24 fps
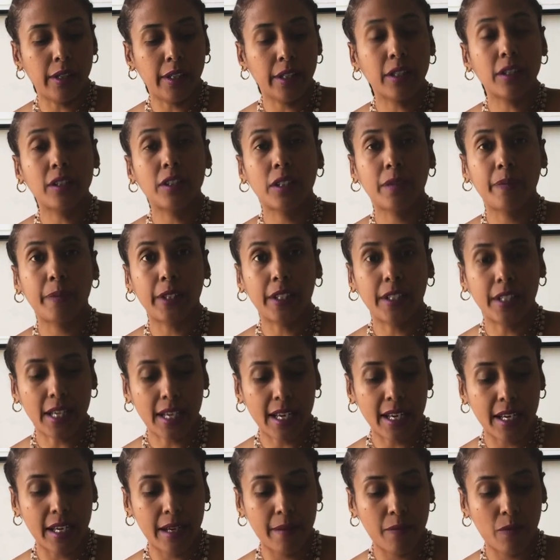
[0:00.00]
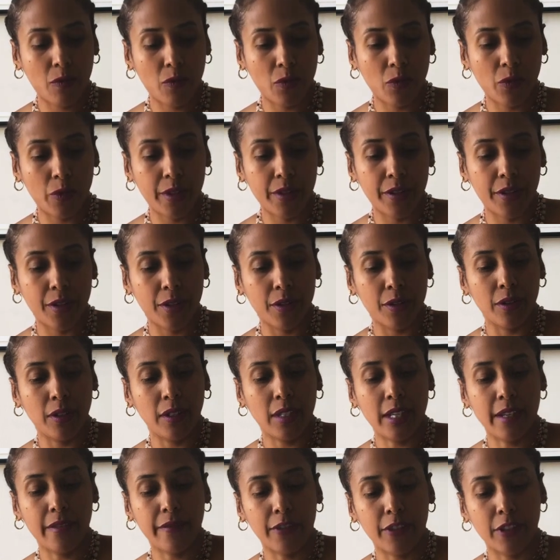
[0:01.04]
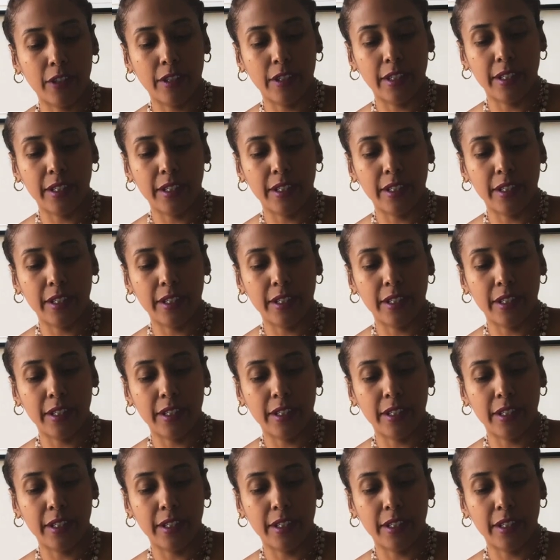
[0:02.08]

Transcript: it could just be time with your lover.